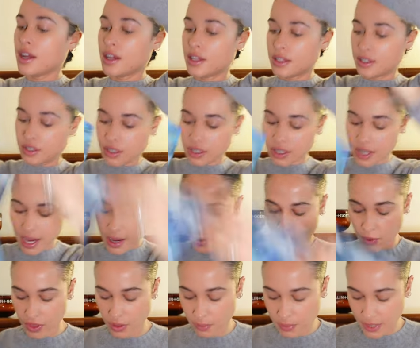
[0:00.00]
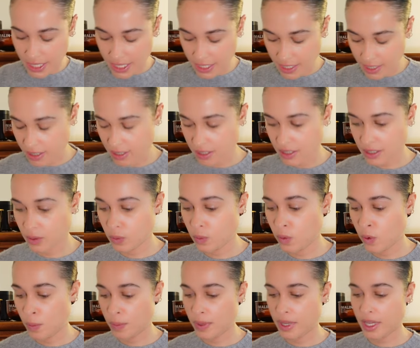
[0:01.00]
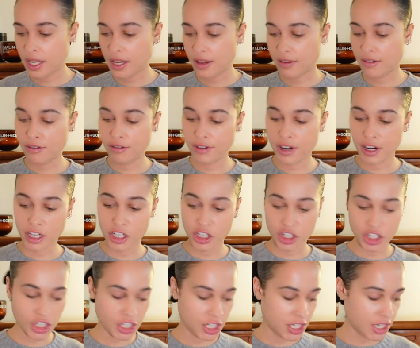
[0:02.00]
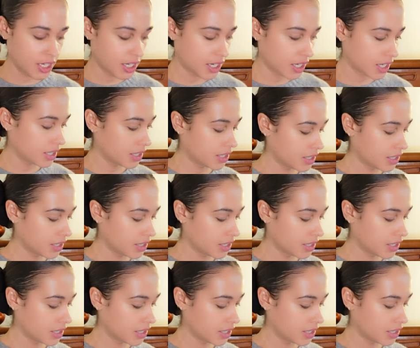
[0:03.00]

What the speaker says: So that with a bikini under will be very chic.